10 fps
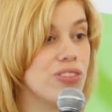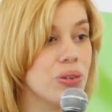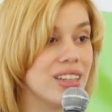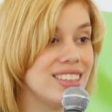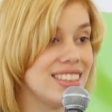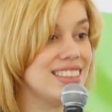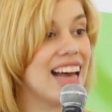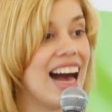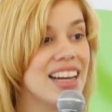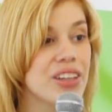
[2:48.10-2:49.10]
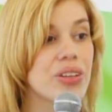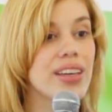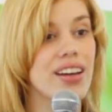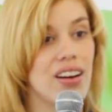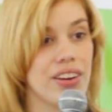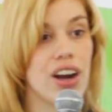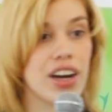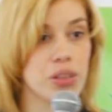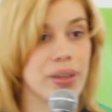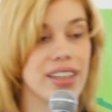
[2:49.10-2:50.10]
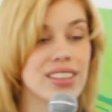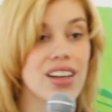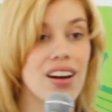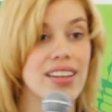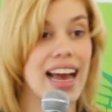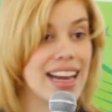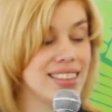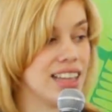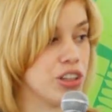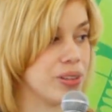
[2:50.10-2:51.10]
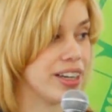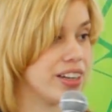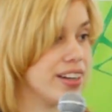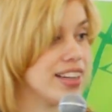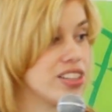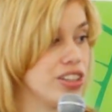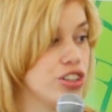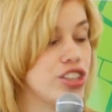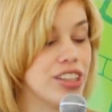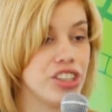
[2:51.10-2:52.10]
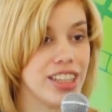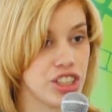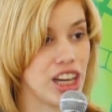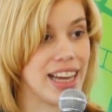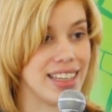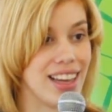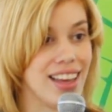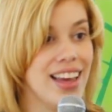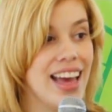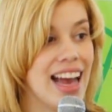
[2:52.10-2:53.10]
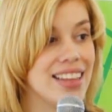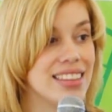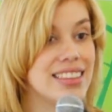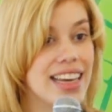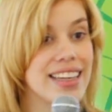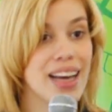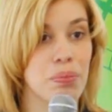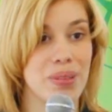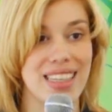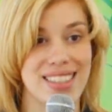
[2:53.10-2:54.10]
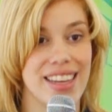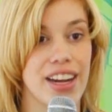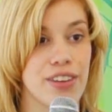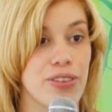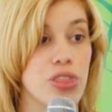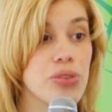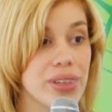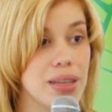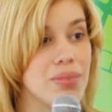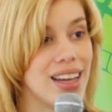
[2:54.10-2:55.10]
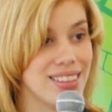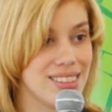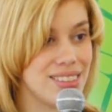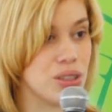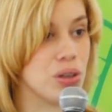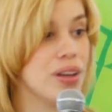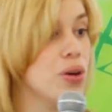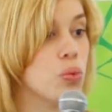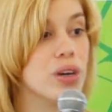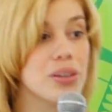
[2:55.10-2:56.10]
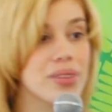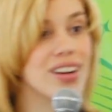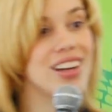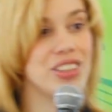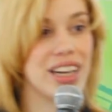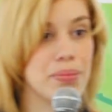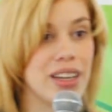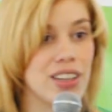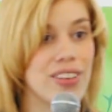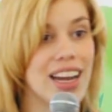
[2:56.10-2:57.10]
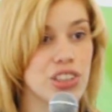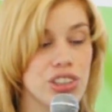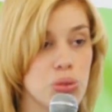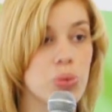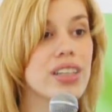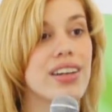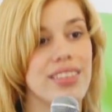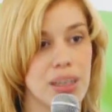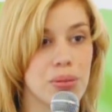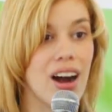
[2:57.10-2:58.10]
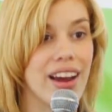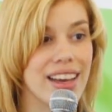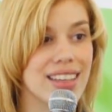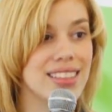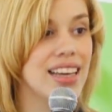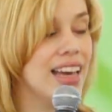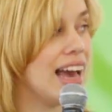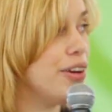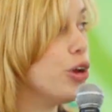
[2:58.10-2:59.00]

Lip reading: focused entirely on hardware. It's called Hackcelerator. It's in Shenzhen, China. And they take companies there for 3 months to work with contract manufacturers, work on their products, and